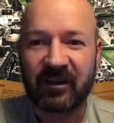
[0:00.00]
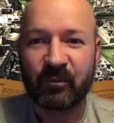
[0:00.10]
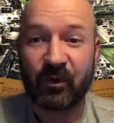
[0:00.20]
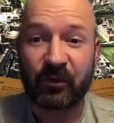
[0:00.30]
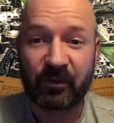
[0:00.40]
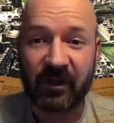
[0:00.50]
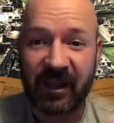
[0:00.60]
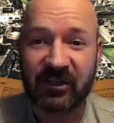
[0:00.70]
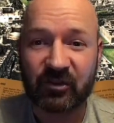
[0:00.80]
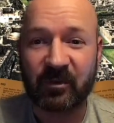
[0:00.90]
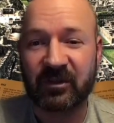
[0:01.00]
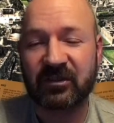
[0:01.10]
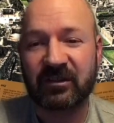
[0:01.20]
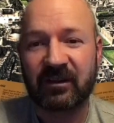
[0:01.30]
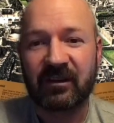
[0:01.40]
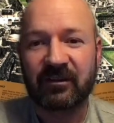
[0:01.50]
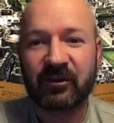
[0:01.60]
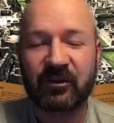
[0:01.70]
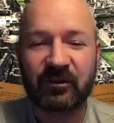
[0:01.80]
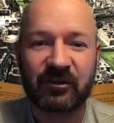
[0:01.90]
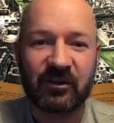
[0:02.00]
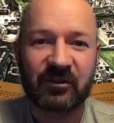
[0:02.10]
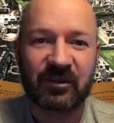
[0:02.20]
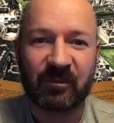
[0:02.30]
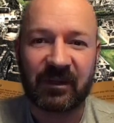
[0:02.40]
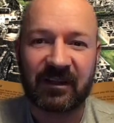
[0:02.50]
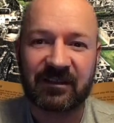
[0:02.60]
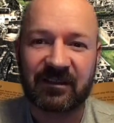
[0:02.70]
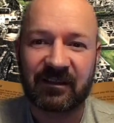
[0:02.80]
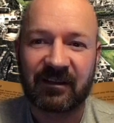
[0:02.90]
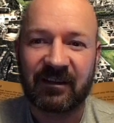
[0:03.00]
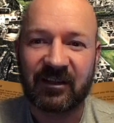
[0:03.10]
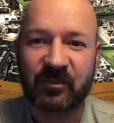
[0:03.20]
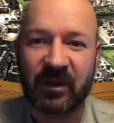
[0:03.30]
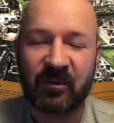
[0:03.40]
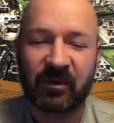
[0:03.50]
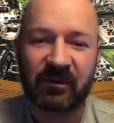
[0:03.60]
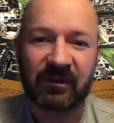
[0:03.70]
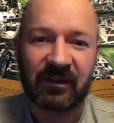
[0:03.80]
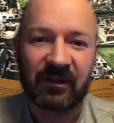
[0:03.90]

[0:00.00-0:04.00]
Both were instruments that God used to bless his people.